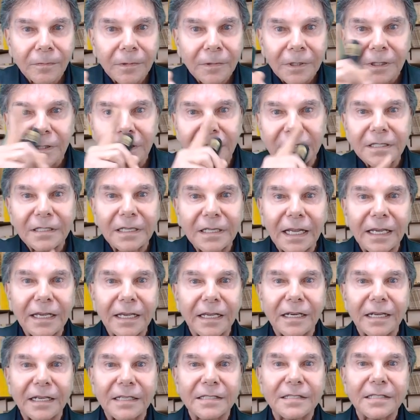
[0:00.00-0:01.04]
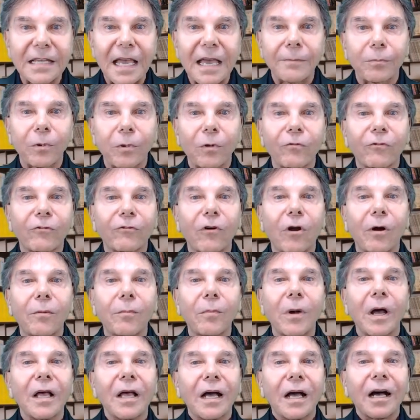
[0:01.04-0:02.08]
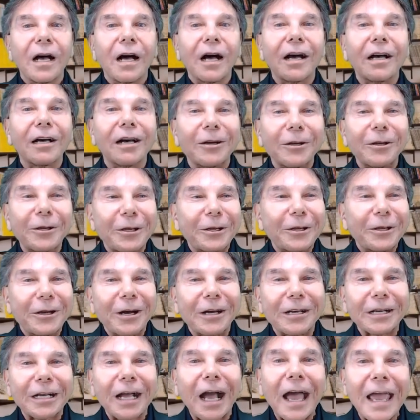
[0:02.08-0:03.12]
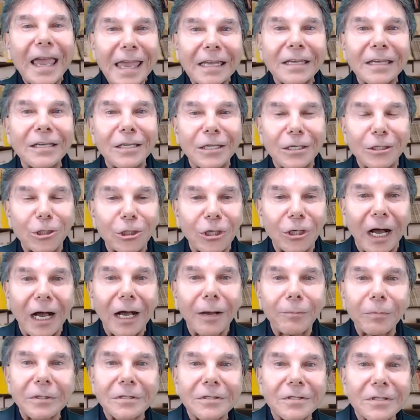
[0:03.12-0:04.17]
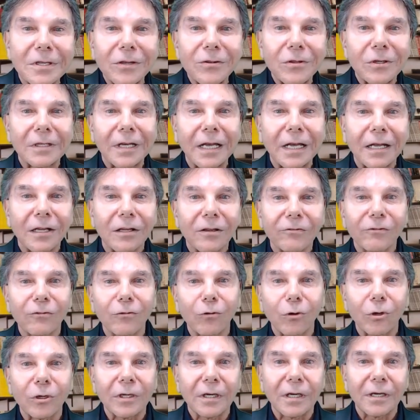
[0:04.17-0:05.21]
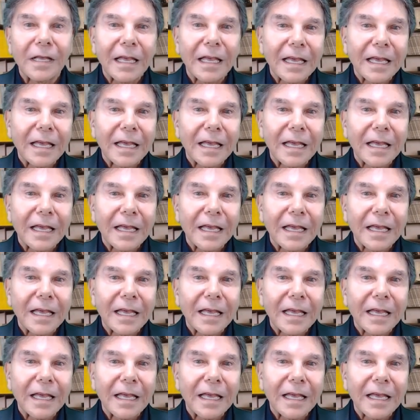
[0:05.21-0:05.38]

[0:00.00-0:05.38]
Let's take an example from a candy shop in Southern California